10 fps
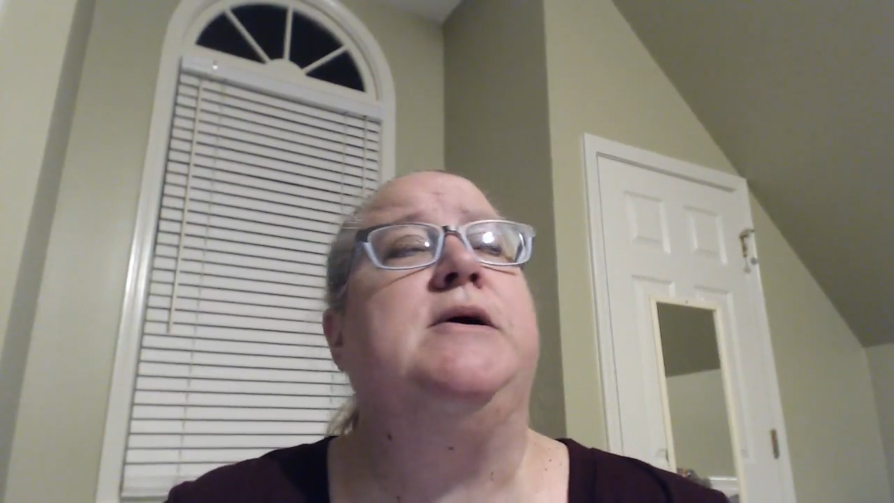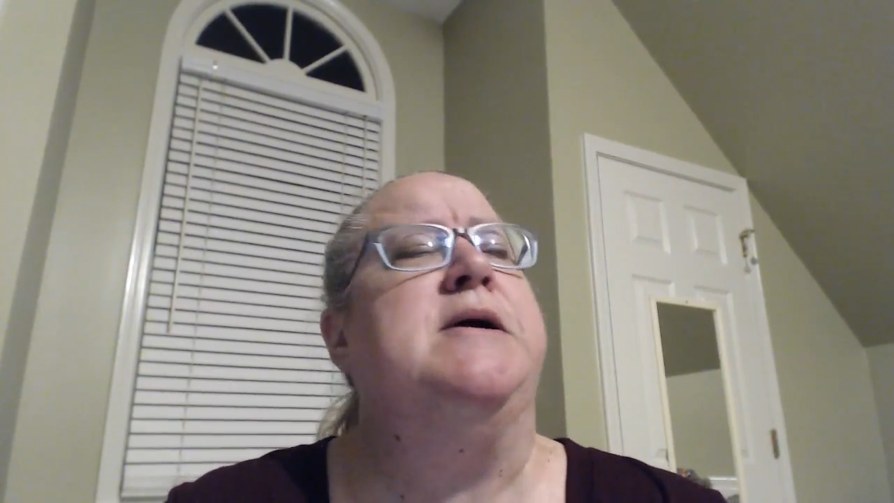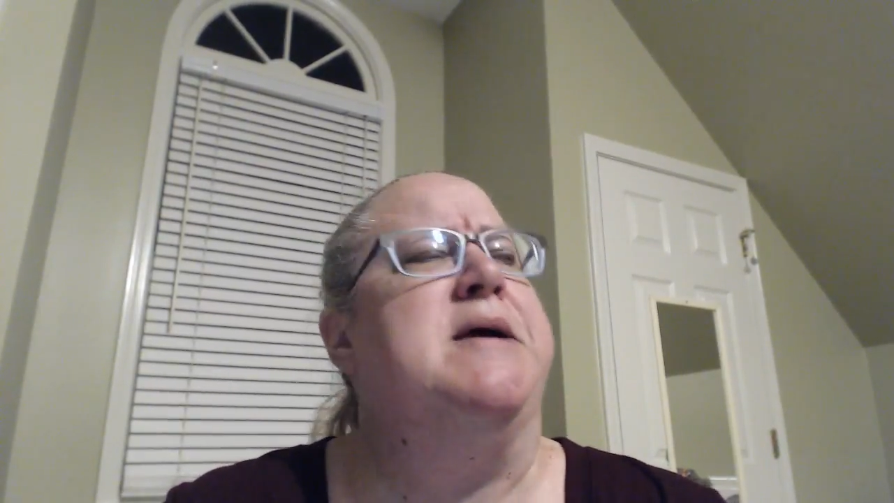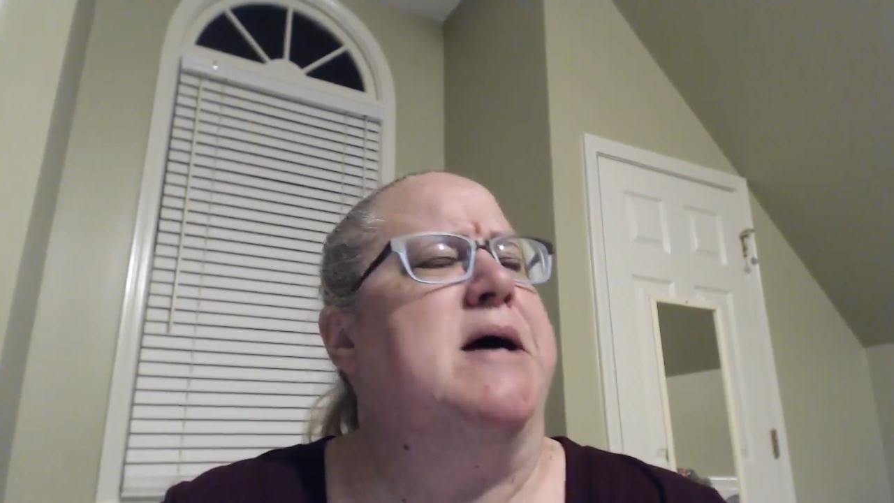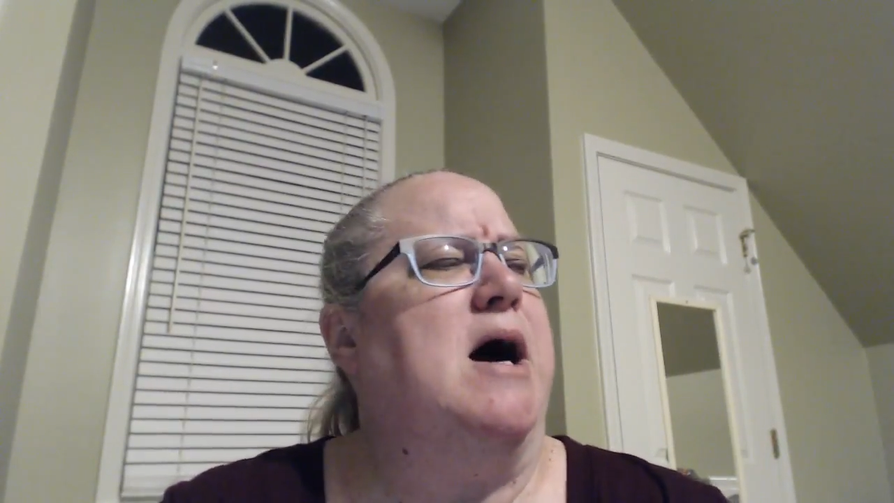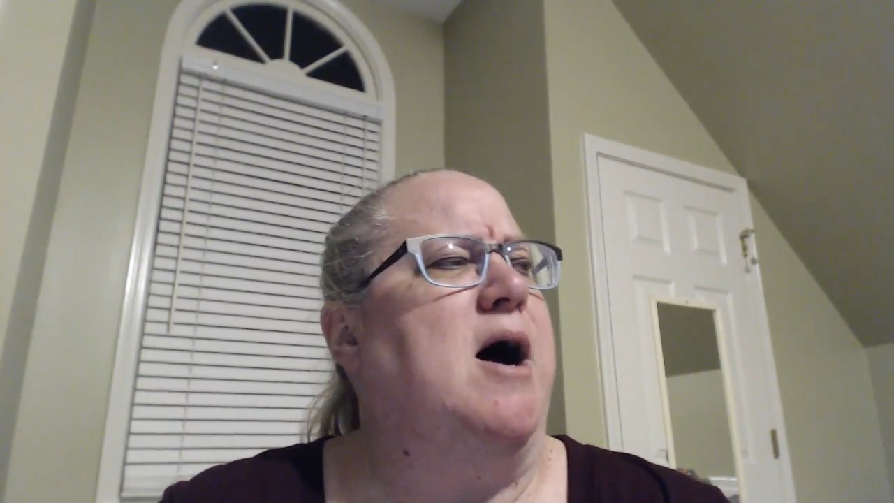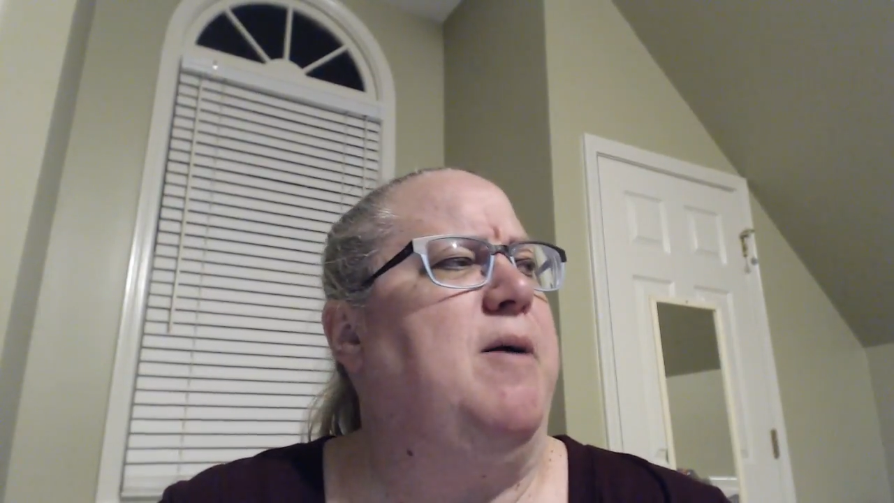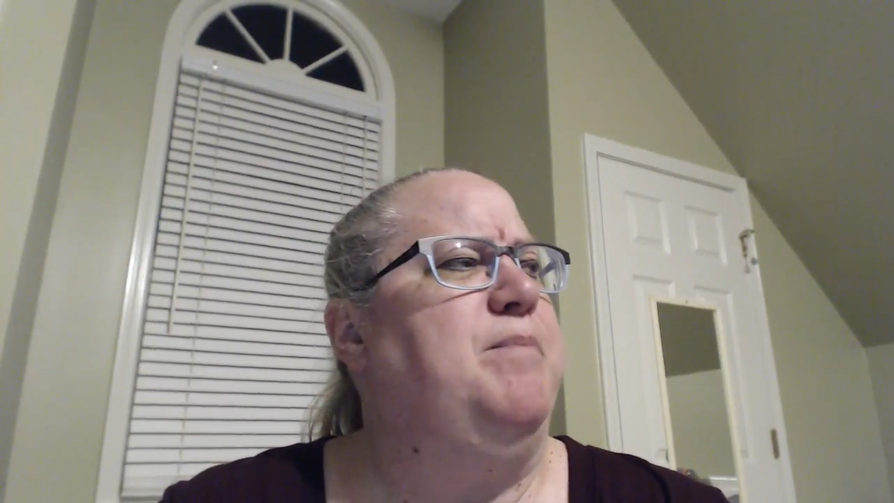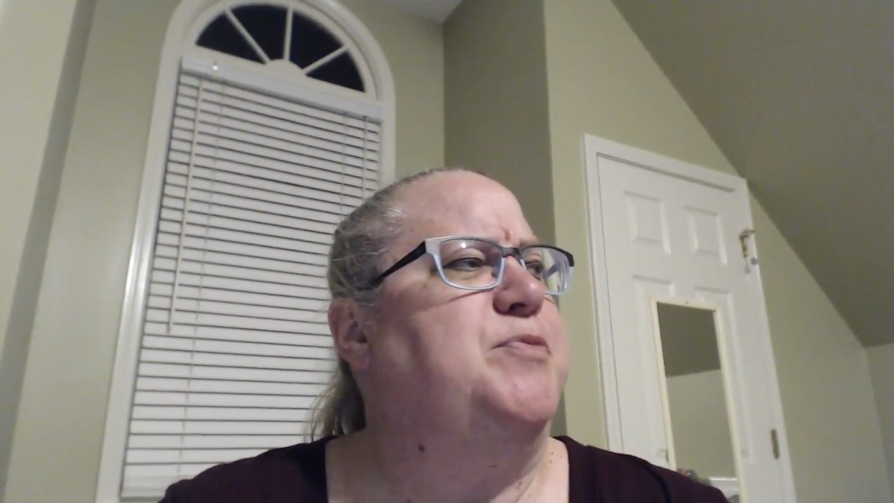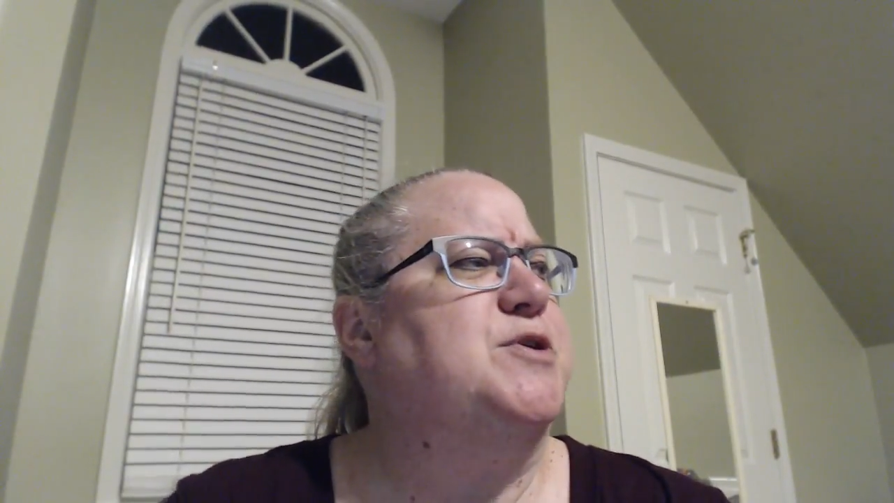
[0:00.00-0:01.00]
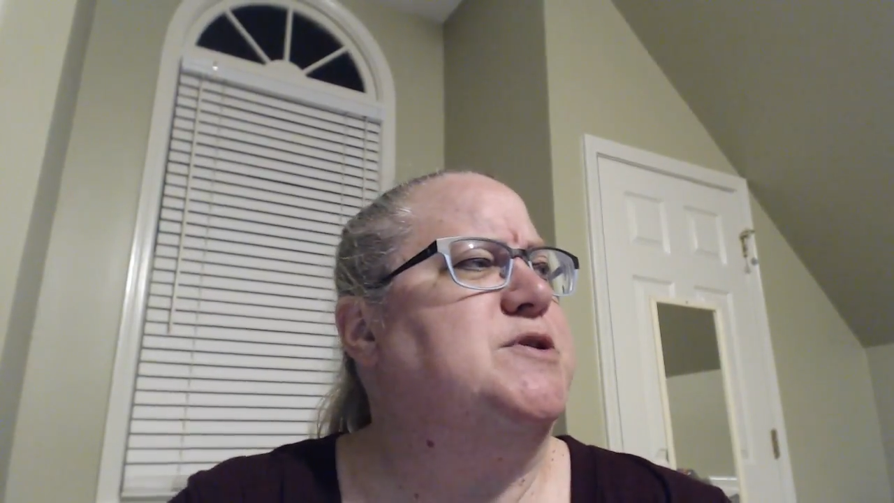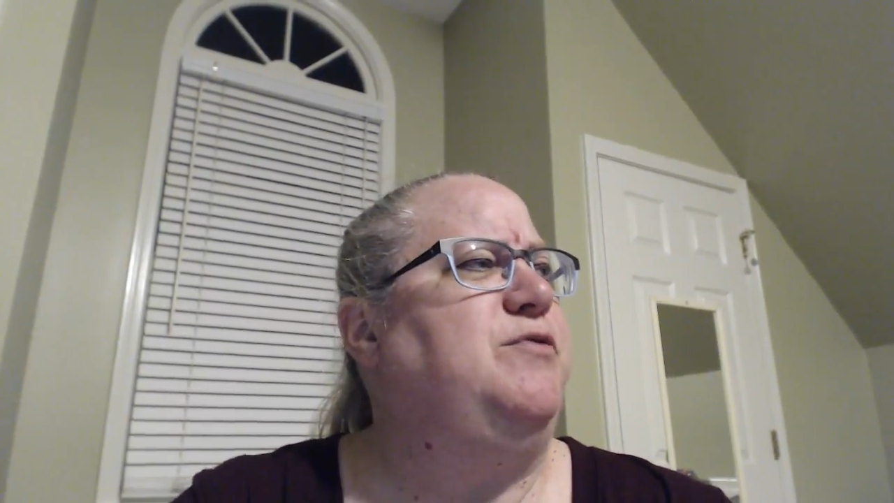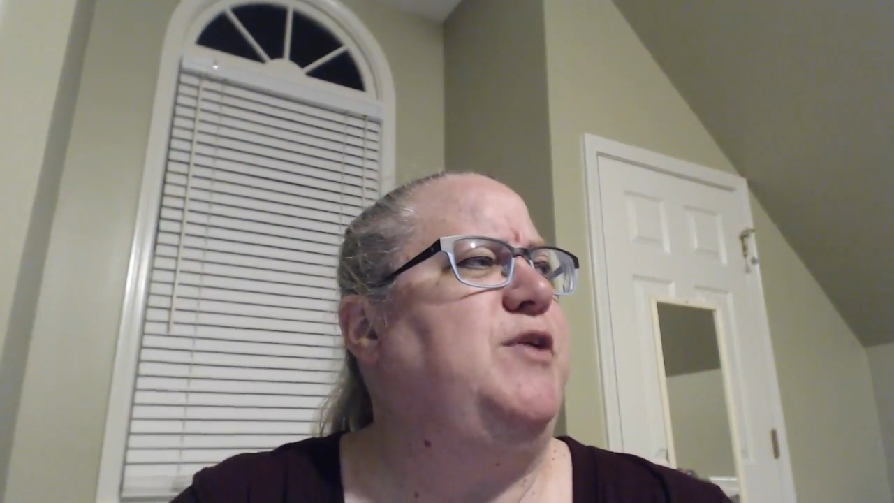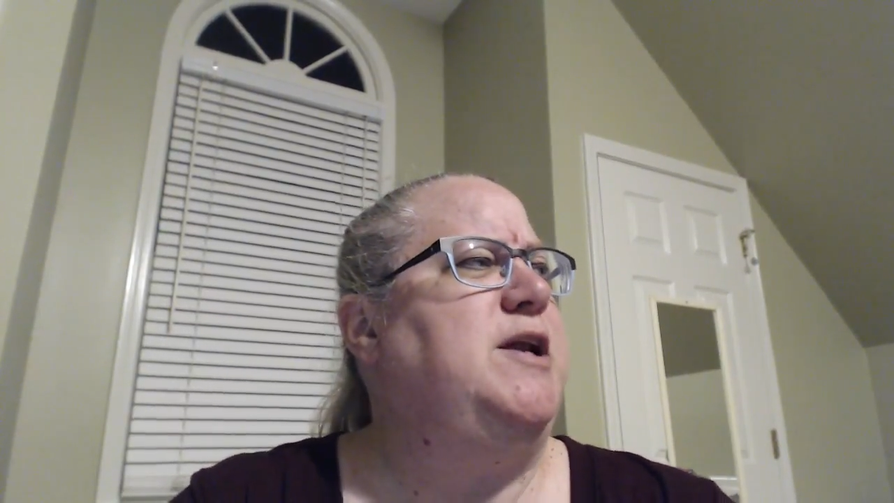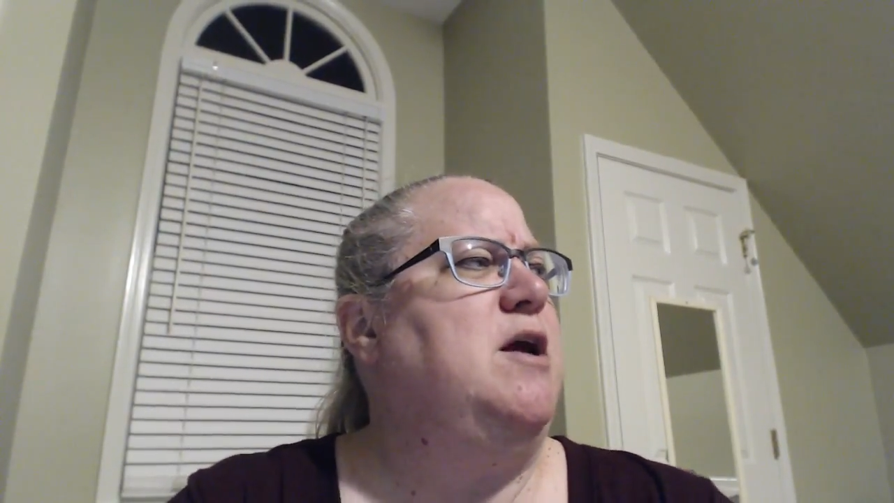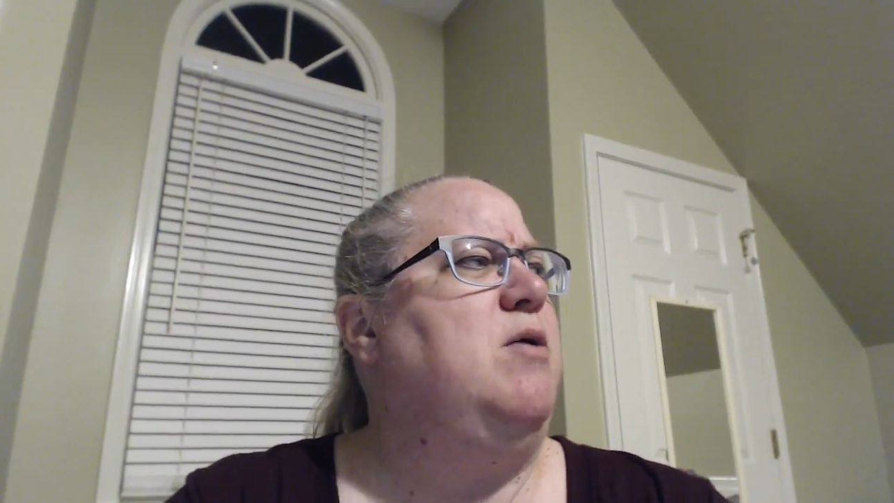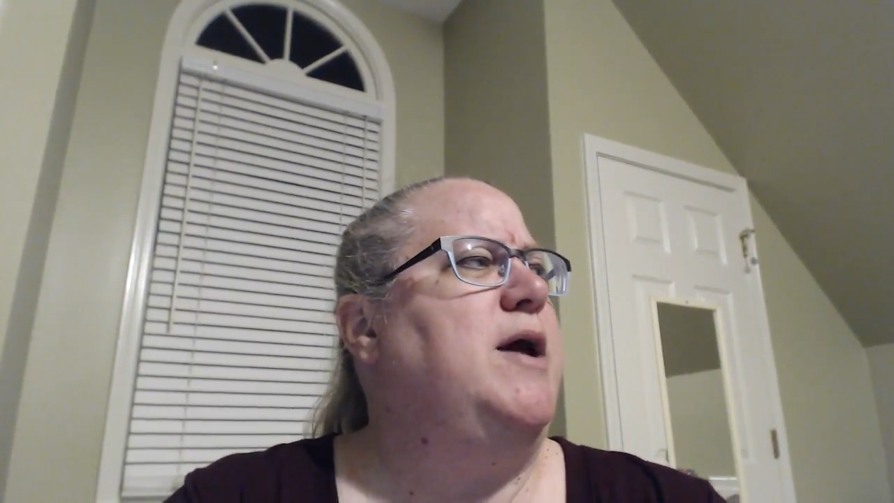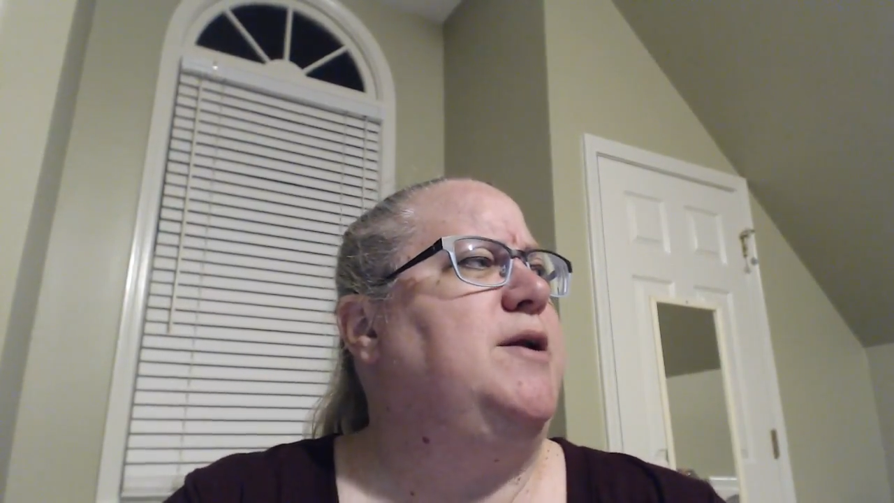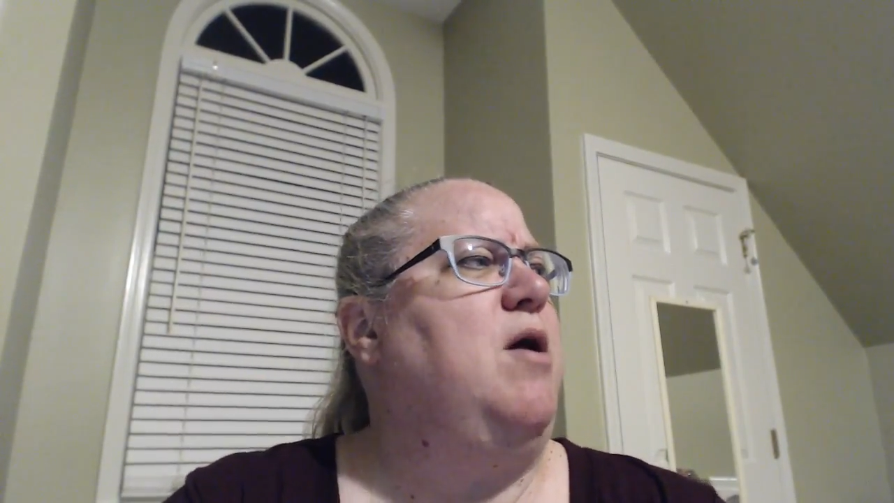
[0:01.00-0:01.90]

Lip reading: There's a video and an